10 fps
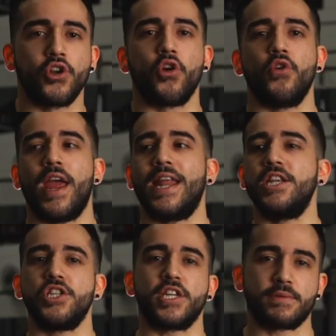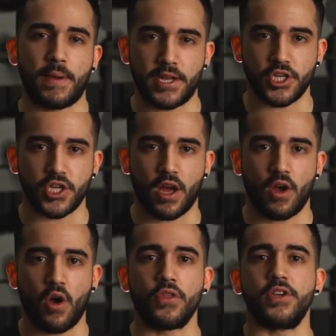know, energy expenditure
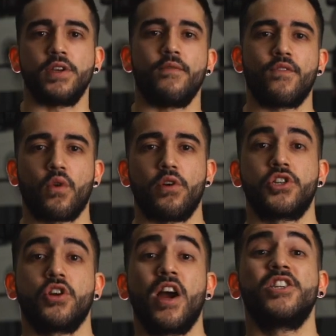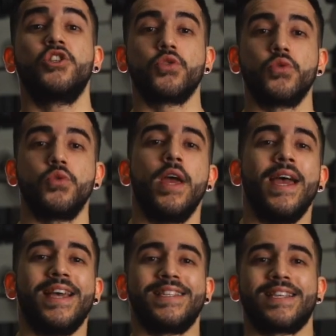on the gym floor and trying to do
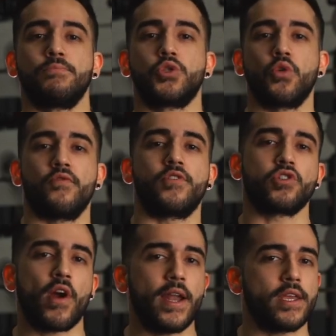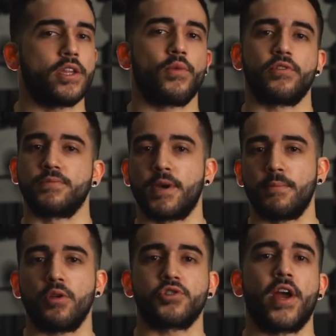some sort of training, you know, whether it's
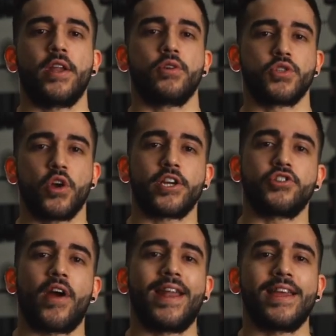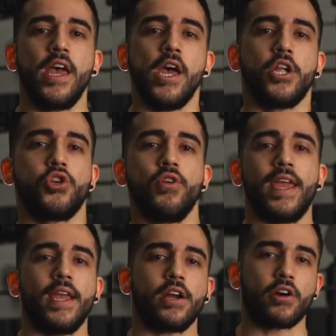metabolic training or circuit training to
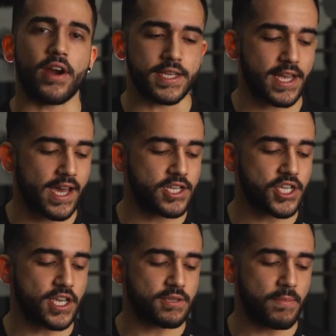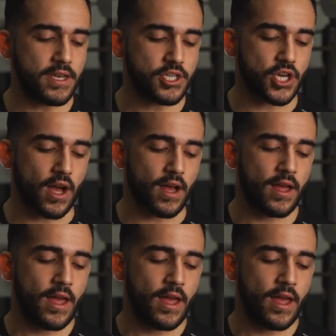increase energy expenditure.